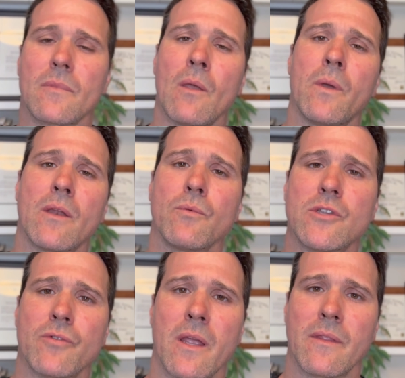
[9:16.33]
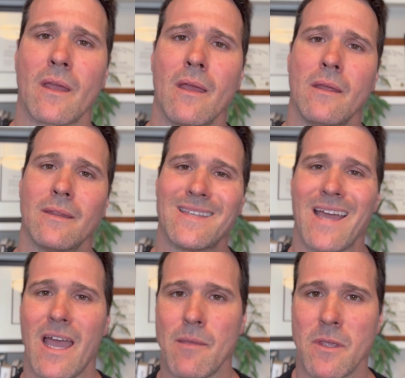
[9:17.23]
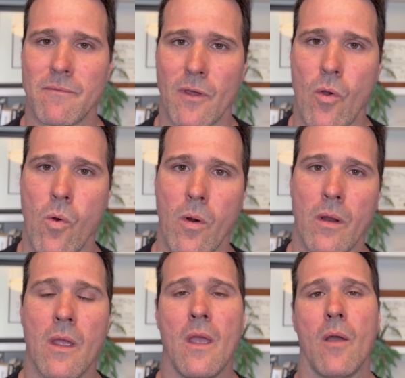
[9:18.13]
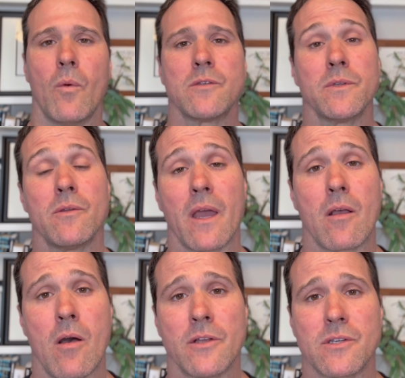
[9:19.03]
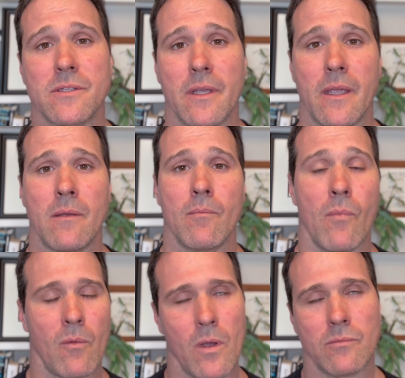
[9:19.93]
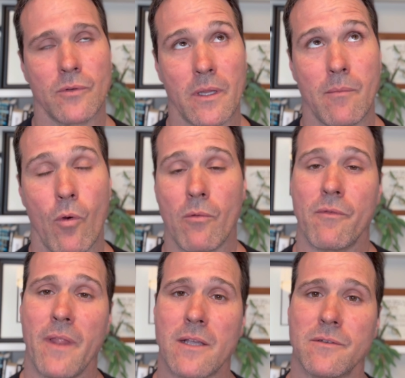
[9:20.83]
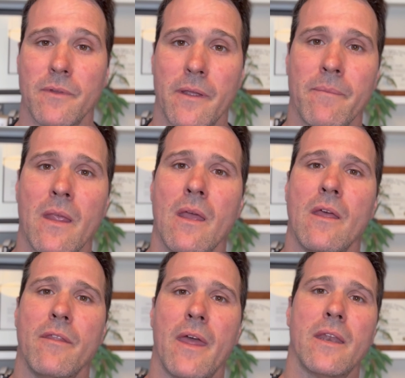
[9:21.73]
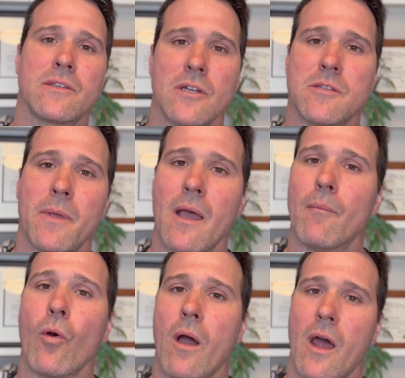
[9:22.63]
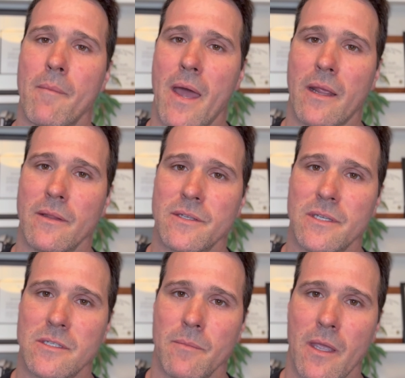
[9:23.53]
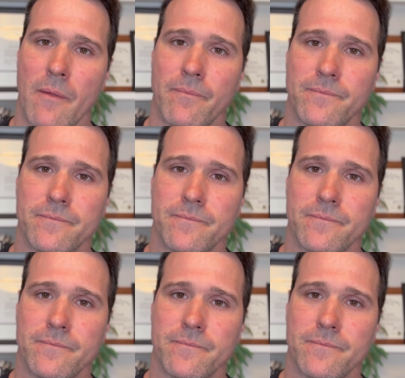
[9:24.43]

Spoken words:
We've got to retrain the timing of the core. And once we do that consciously, well, really more reflexively, then it starts to become more automatic in the system again.